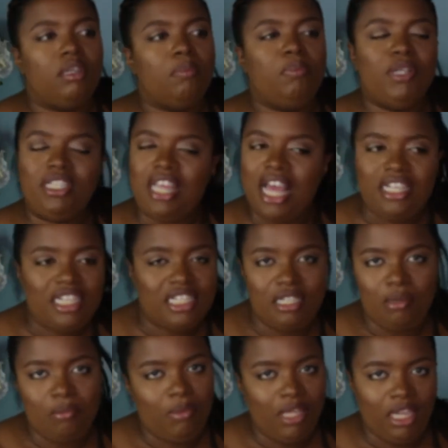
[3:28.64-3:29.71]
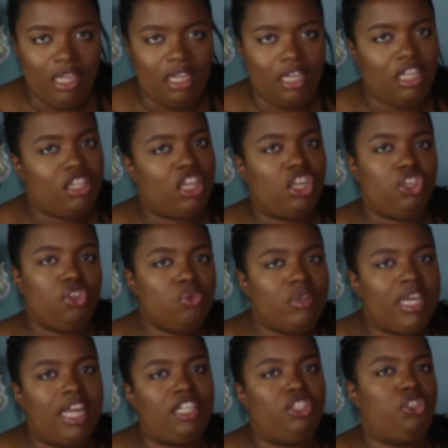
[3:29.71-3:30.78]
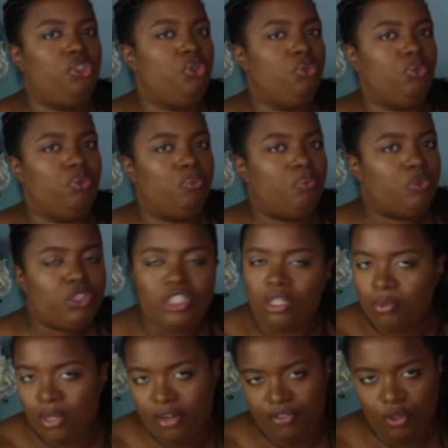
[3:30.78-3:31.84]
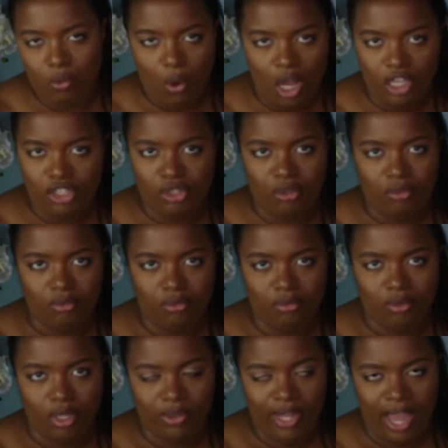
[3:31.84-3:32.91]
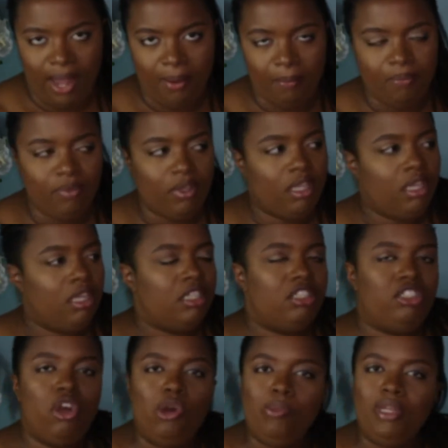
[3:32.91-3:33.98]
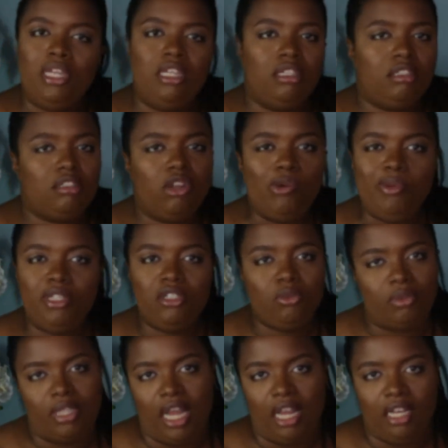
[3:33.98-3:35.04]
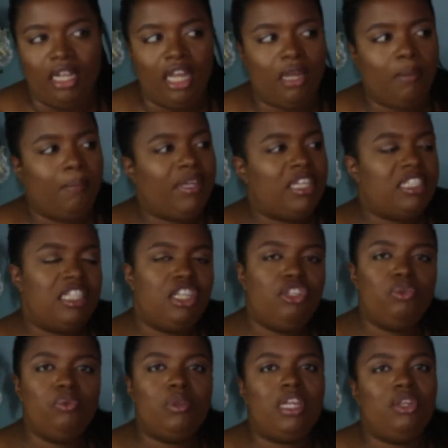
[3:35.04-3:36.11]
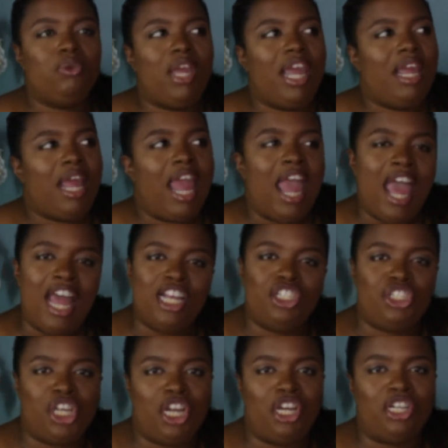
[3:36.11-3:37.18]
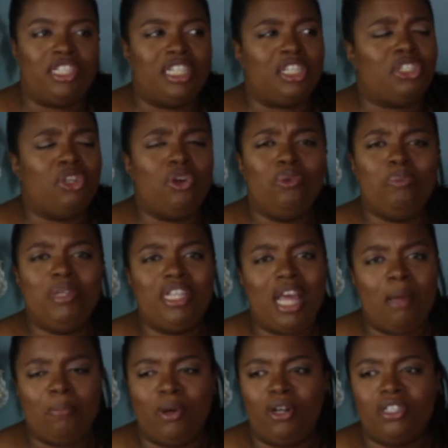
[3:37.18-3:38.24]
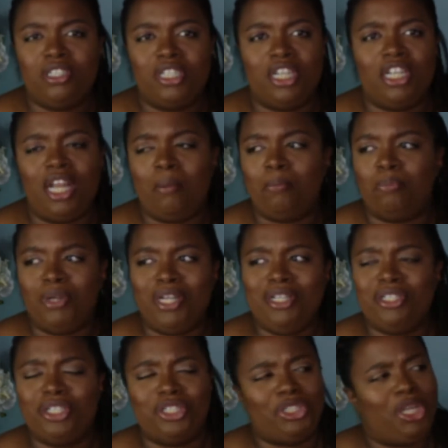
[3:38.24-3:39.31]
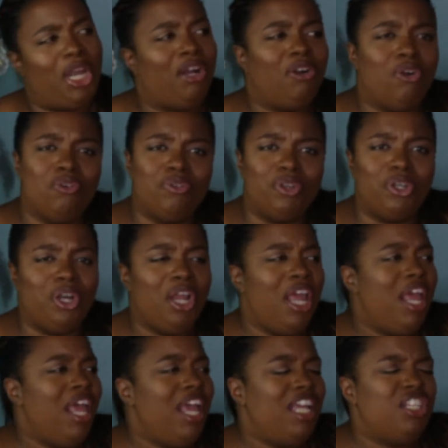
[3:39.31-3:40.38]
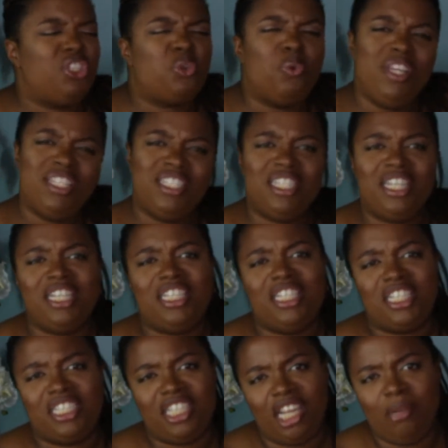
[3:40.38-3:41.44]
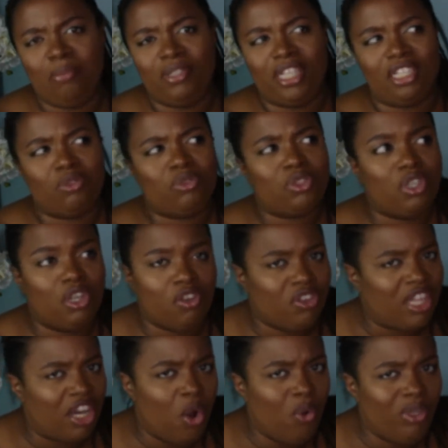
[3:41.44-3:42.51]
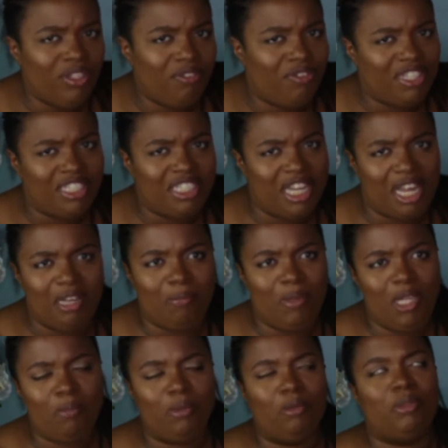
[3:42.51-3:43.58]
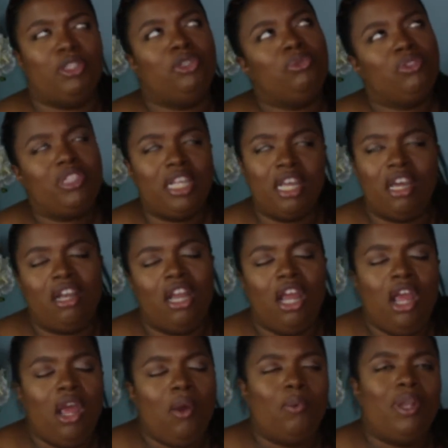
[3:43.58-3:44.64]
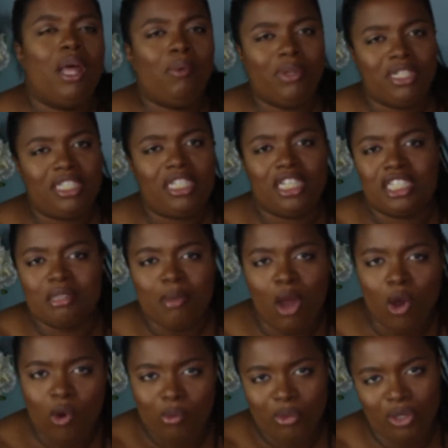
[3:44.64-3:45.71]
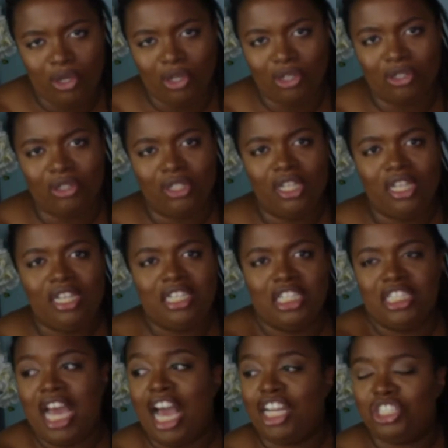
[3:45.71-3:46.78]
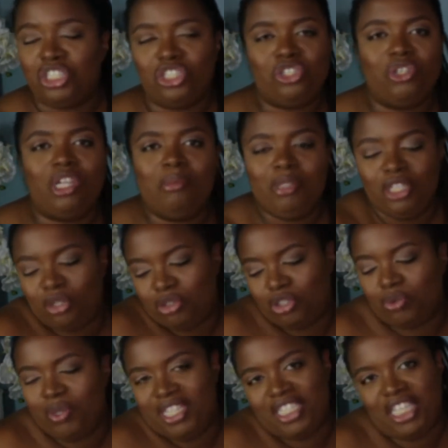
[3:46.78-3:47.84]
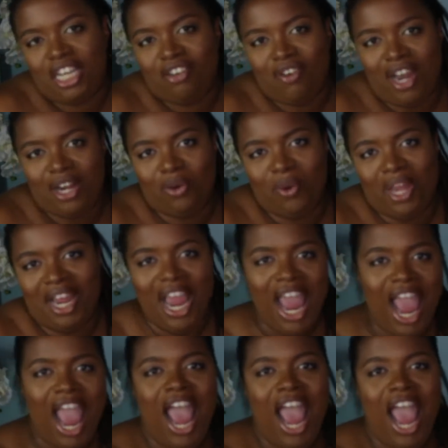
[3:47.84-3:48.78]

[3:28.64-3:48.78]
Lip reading: But that doesn't mean that you get to sit wherever you want to, okay? Don't be doing that. Like, because then you can't add chairs. Like, don't be that person that brings the chair over and squeezes it into the table that only fits 10 people, but you thought, well, I want to sit next to my homegirl, Natasha, so let me go squeeze in right quick.